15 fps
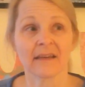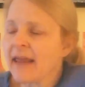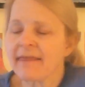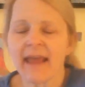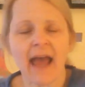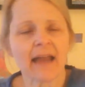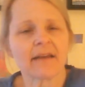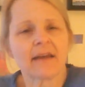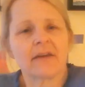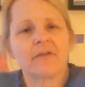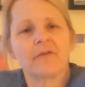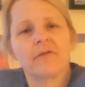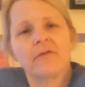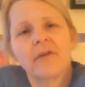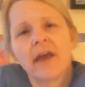And that
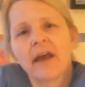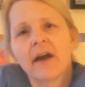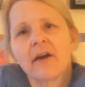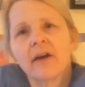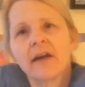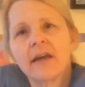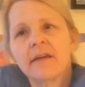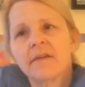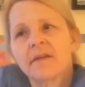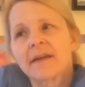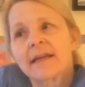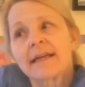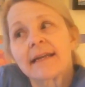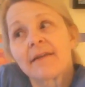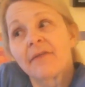is very
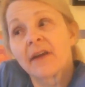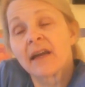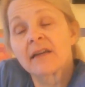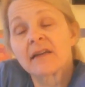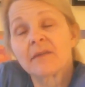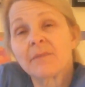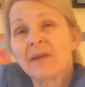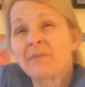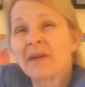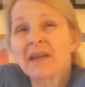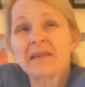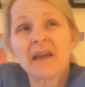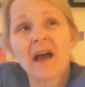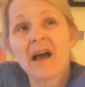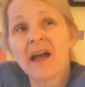significant to me
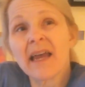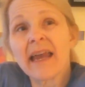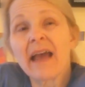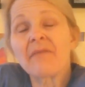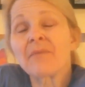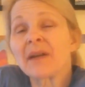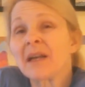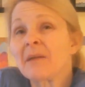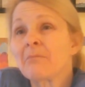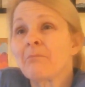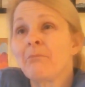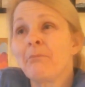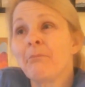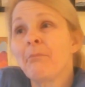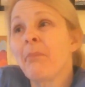because I have been
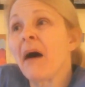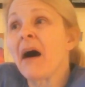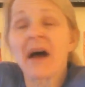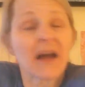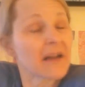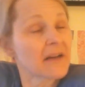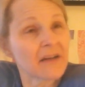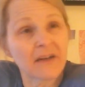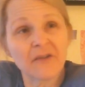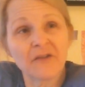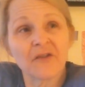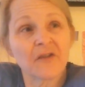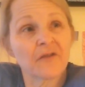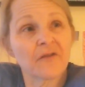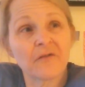in
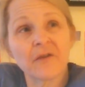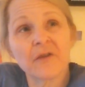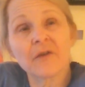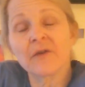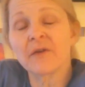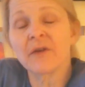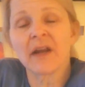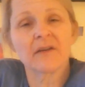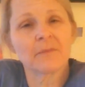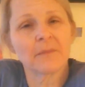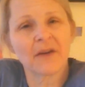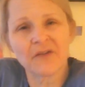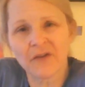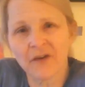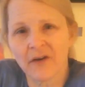bondage to food and to
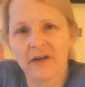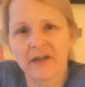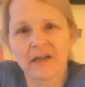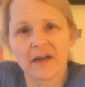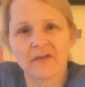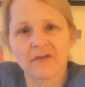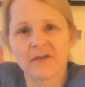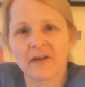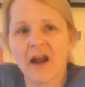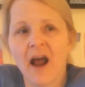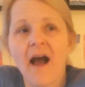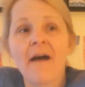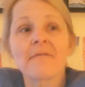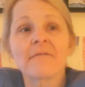my sugar addiction